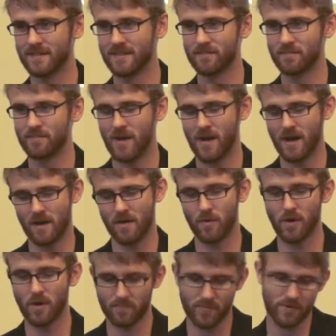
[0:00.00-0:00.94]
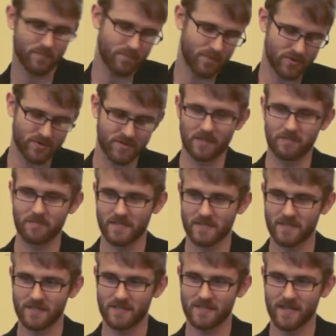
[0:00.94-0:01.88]
Well, personal and
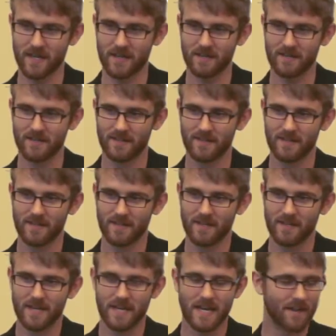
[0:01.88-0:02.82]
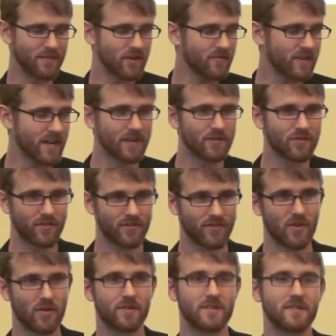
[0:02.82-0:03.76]
business, yeah. Yeah, if you have an Android
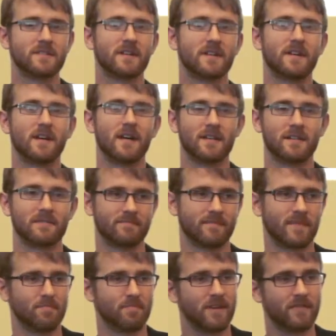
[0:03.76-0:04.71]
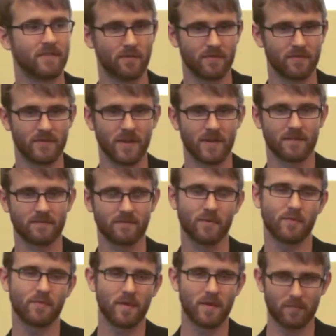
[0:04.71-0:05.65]
phone, this is a pivot we've done.
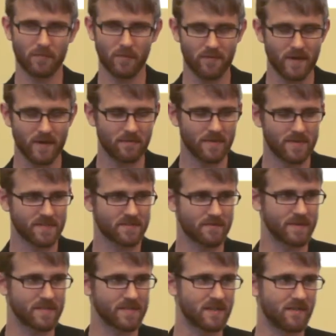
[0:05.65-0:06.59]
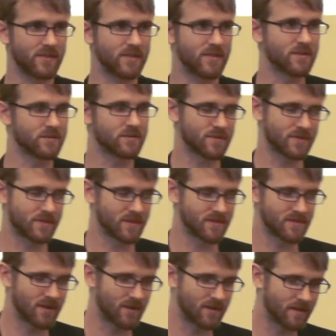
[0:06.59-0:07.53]
We've been in business for about 7 years. We're still a
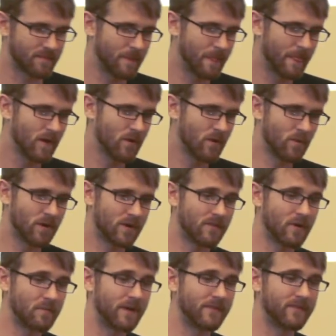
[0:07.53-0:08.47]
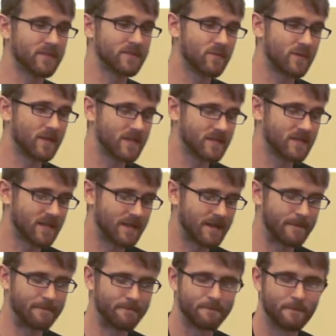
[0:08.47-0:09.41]
startup. One of our pivots was
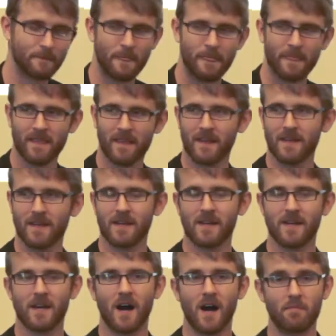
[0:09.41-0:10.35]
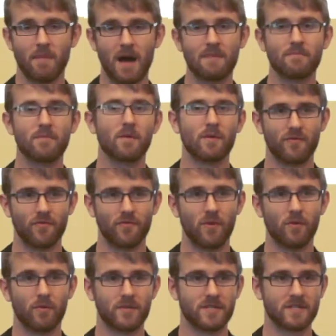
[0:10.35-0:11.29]
on my mobile
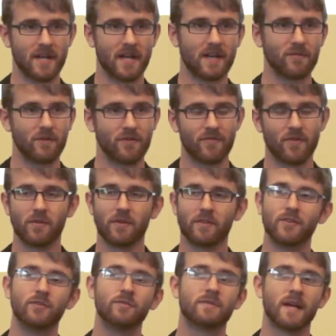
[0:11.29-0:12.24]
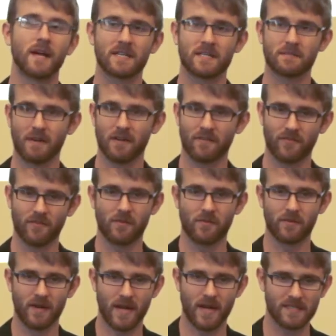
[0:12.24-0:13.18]
phone, which is an Android phone. If you text my
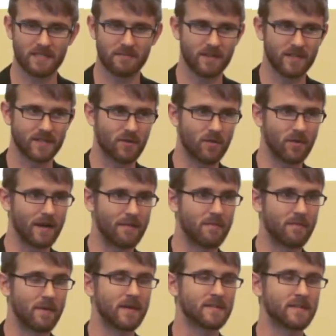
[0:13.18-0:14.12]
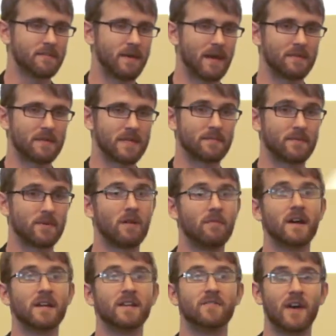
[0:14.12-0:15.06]
phone, an SMS or an MMS, it pops up on all
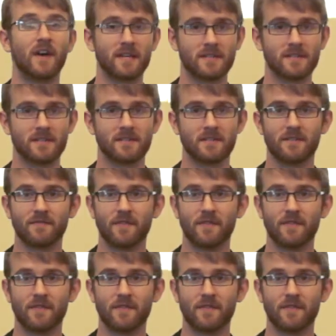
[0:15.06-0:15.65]
my devices. And if I